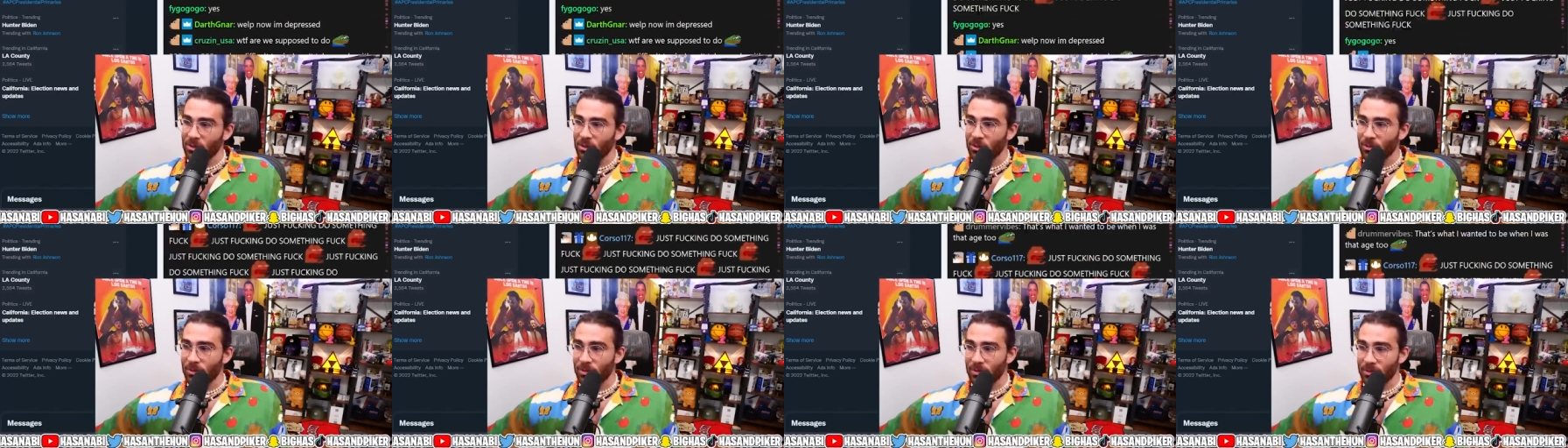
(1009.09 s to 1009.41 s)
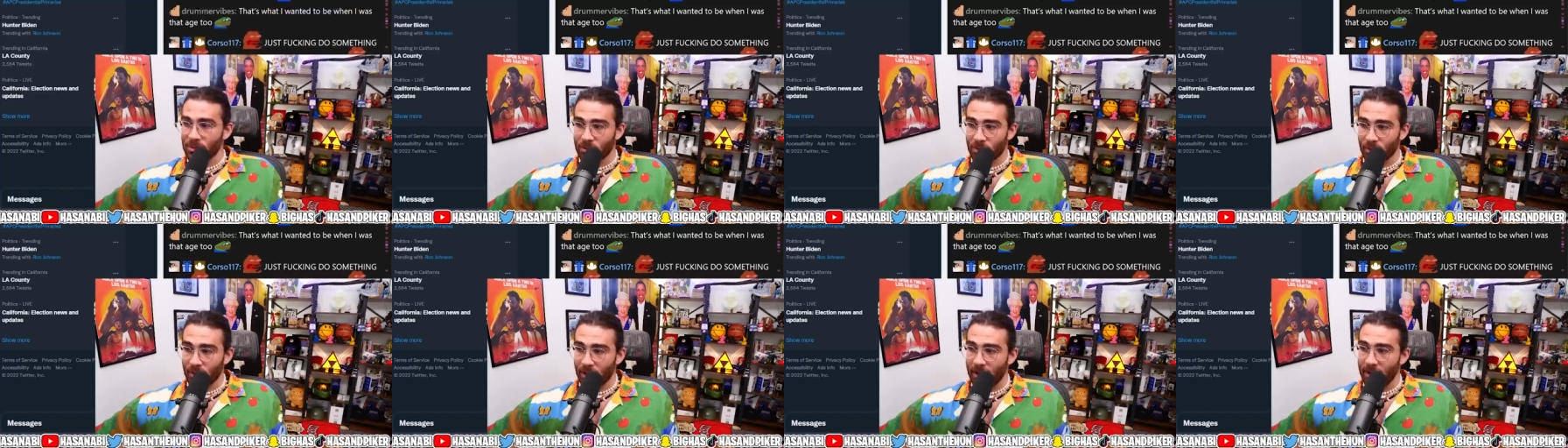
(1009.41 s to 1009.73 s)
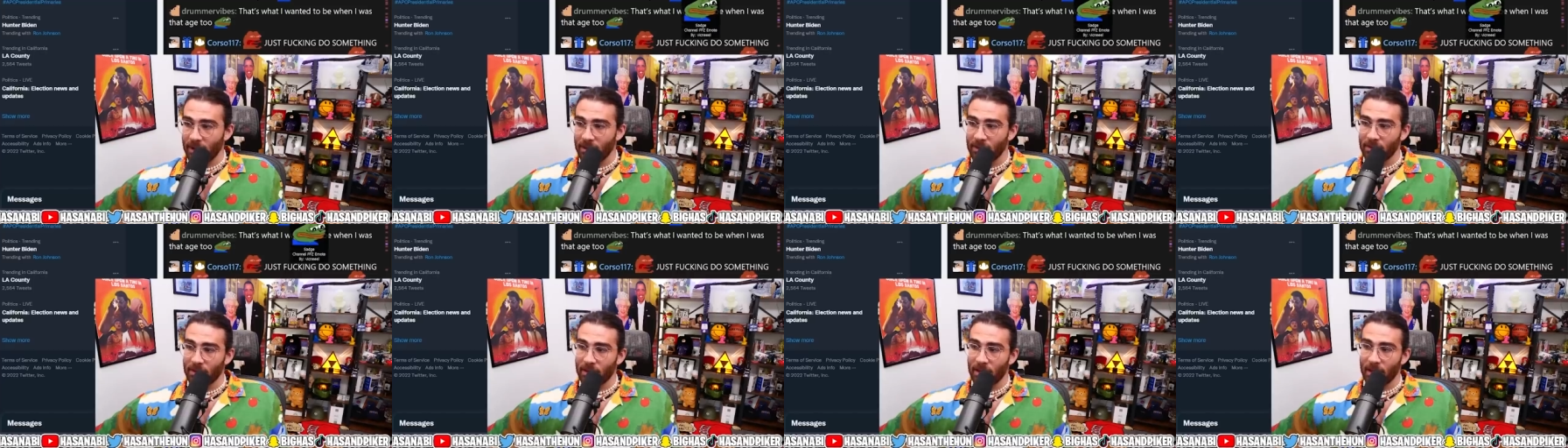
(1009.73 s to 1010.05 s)
doing is
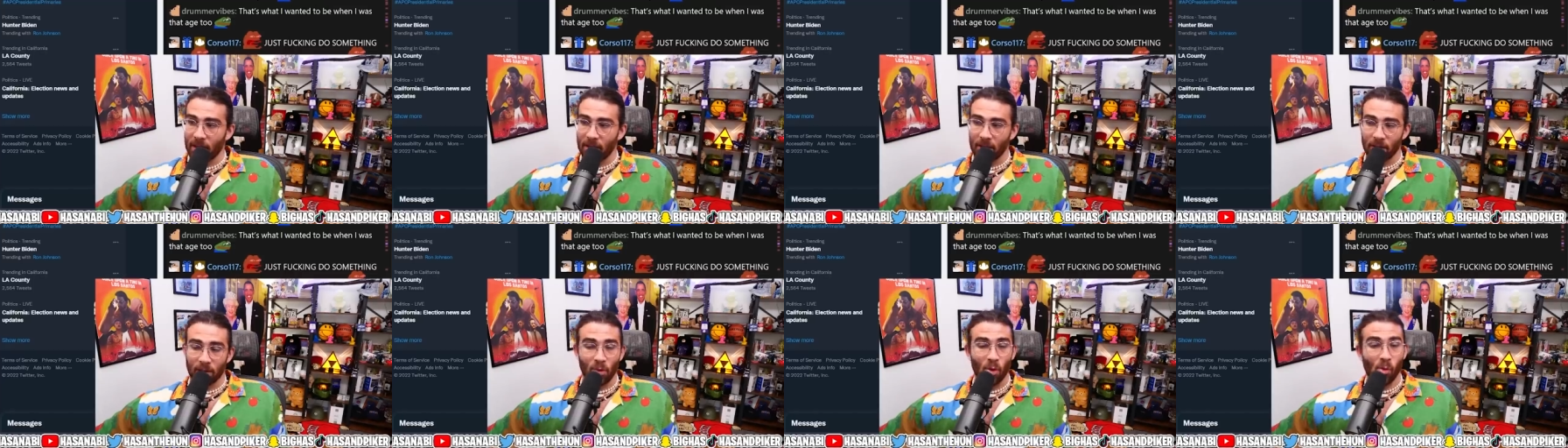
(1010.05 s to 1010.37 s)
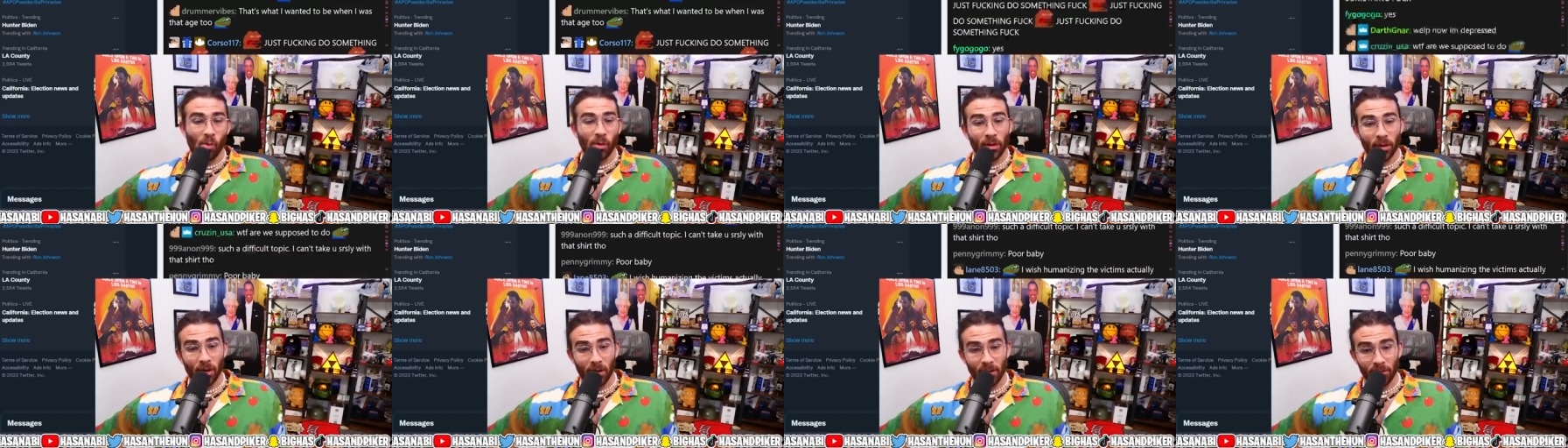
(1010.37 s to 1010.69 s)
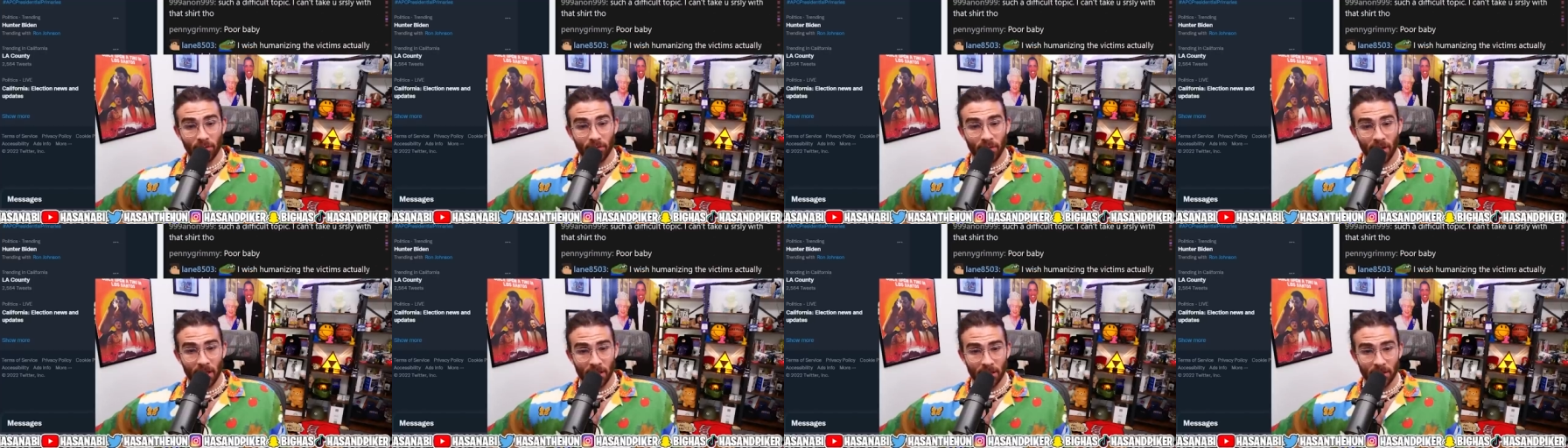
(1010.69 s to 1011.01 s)
great and going on
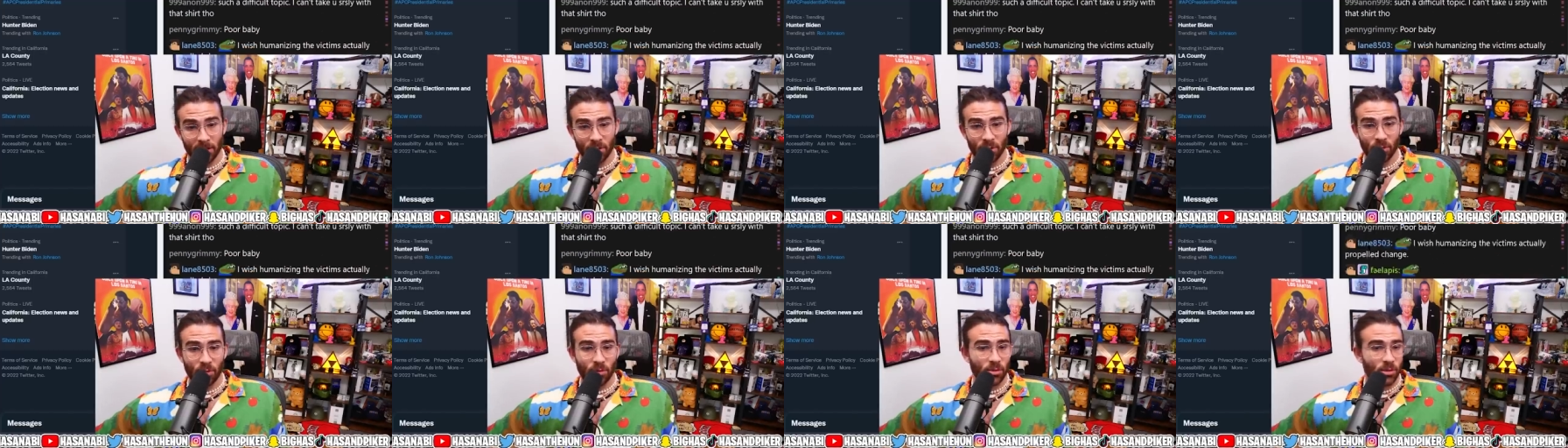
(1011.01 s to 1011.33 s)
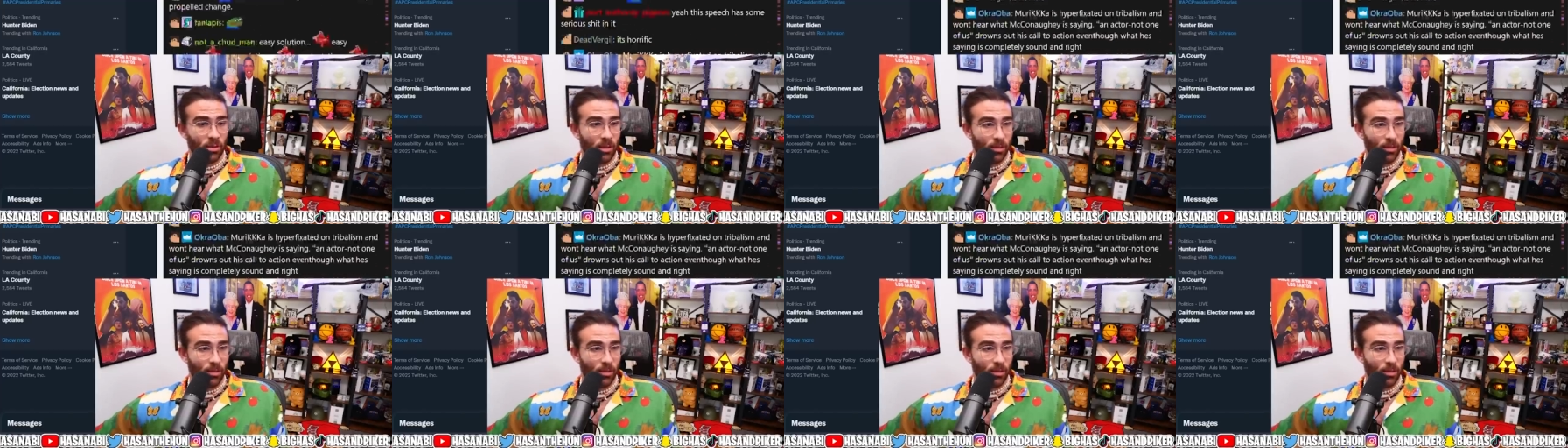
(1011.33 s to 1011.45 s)
Fox News,